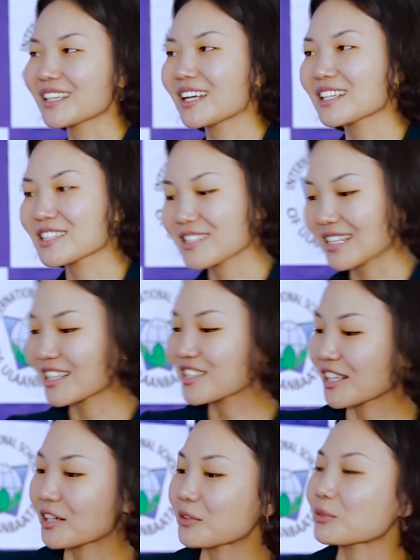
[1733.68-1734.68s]
yeah, so
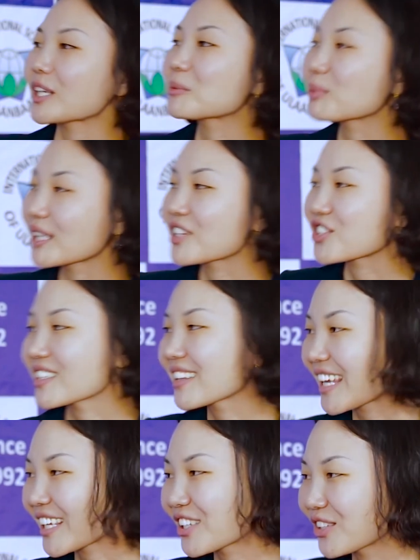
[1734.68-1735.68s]
it's a great pleasure.
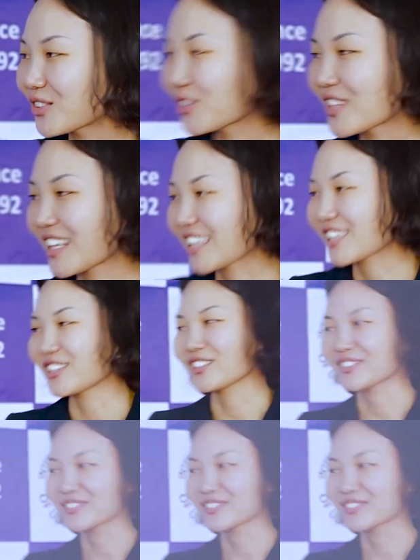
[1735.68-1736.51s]
Thank you.